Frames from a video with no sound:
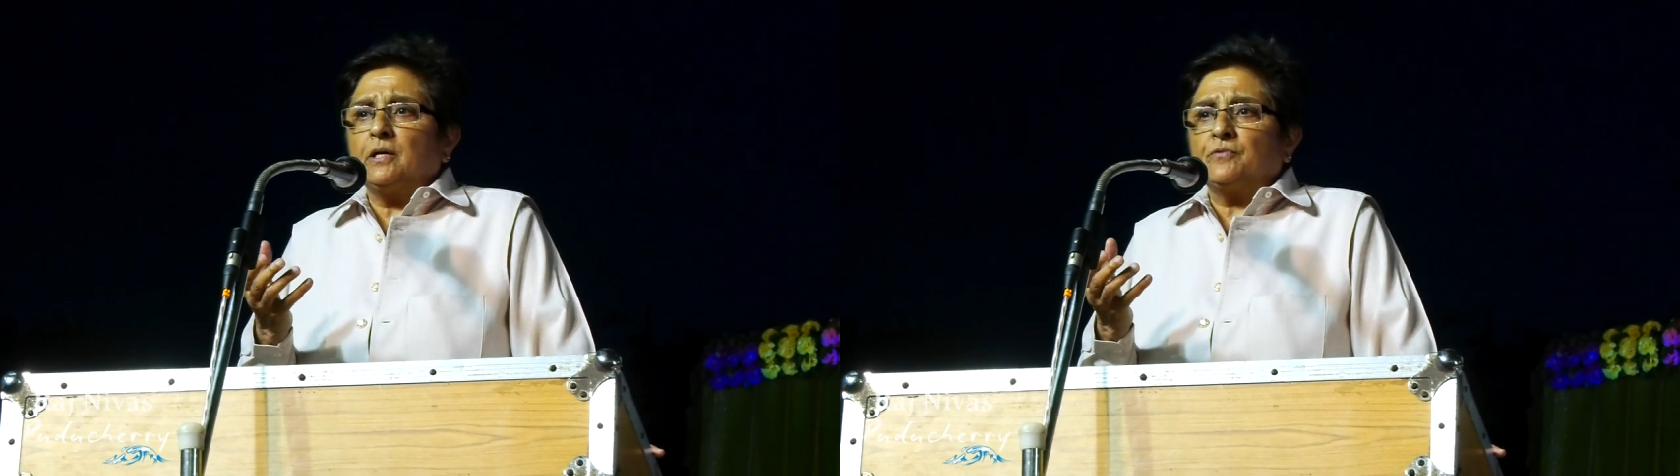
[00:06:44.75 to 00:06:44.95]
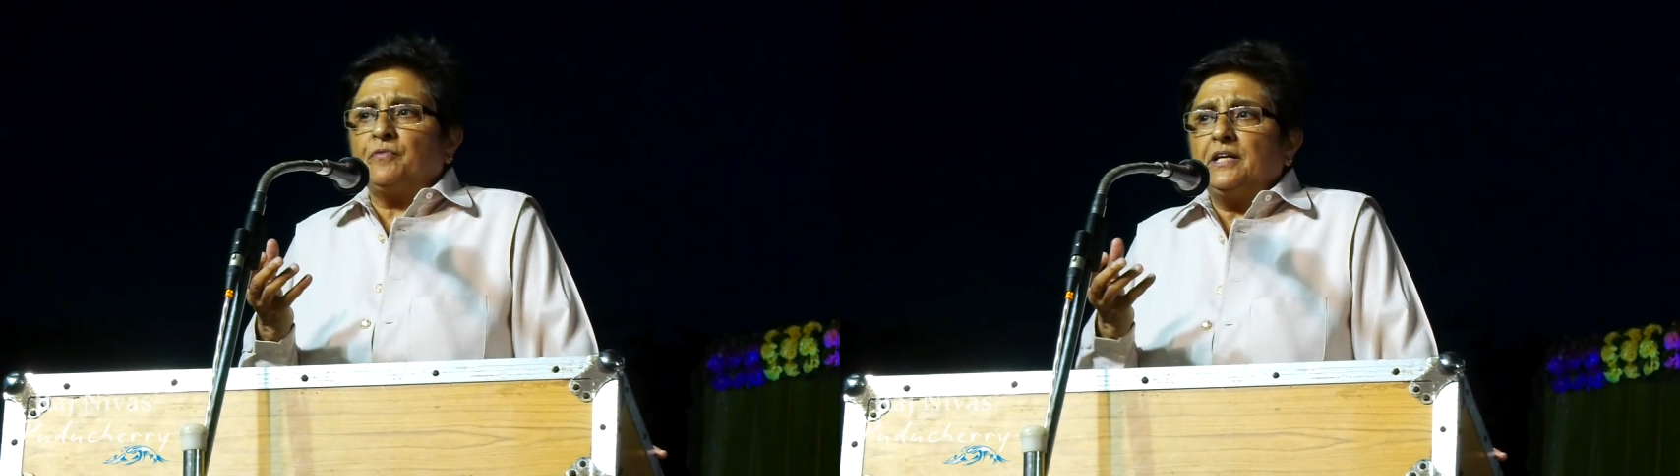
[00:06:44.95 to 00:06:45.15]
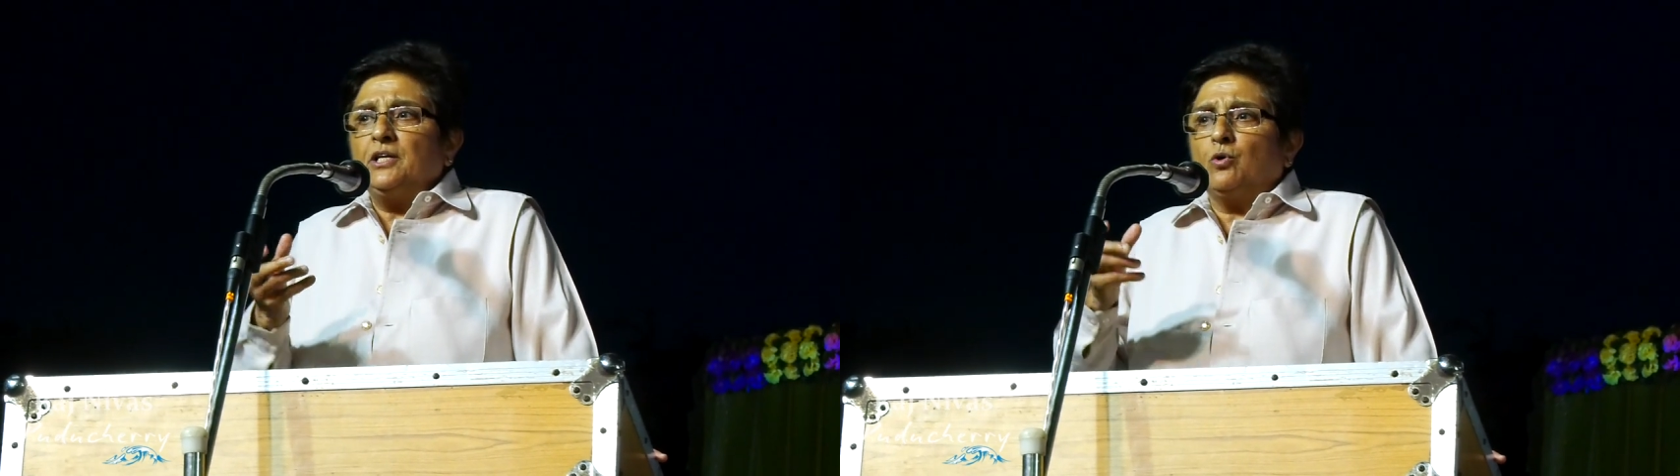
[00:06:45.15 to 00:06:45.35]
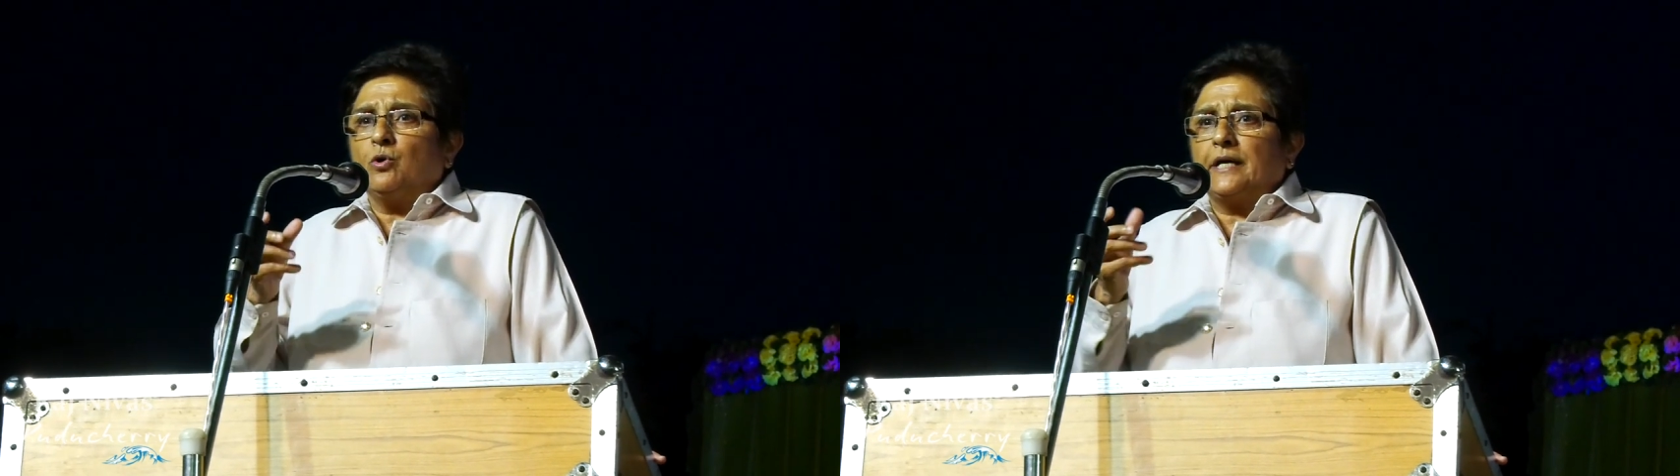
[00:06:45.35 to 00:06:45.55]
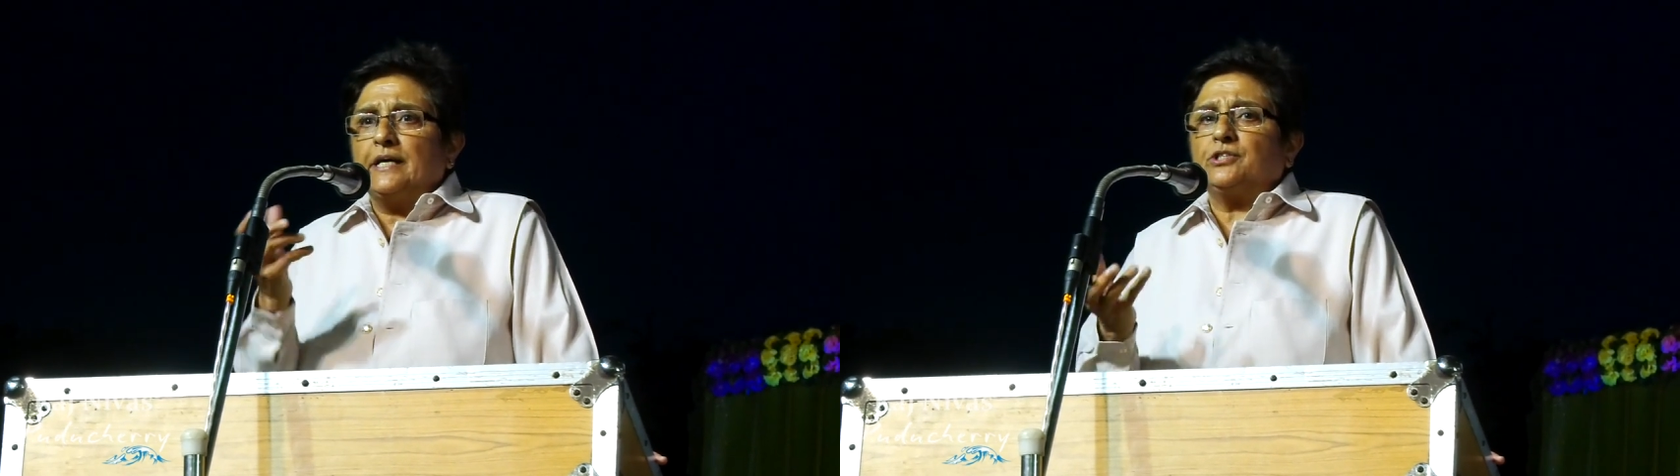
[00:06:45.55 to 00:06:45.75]
is very
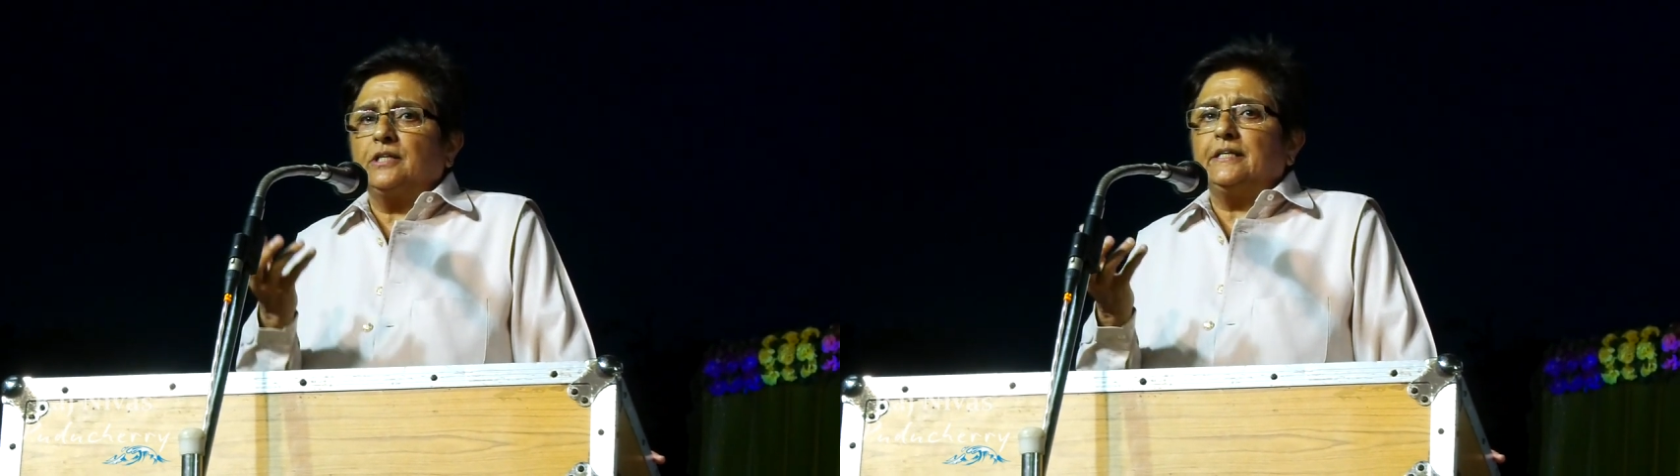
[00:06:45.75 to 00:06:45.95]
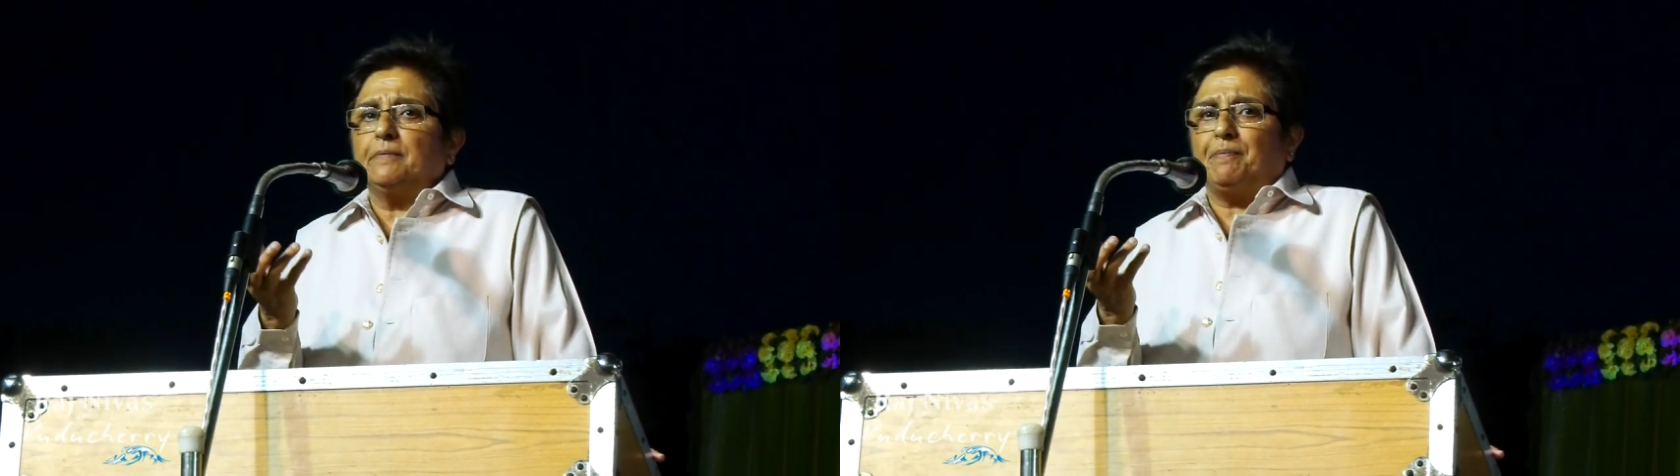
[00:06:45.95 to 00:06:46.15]
occasionally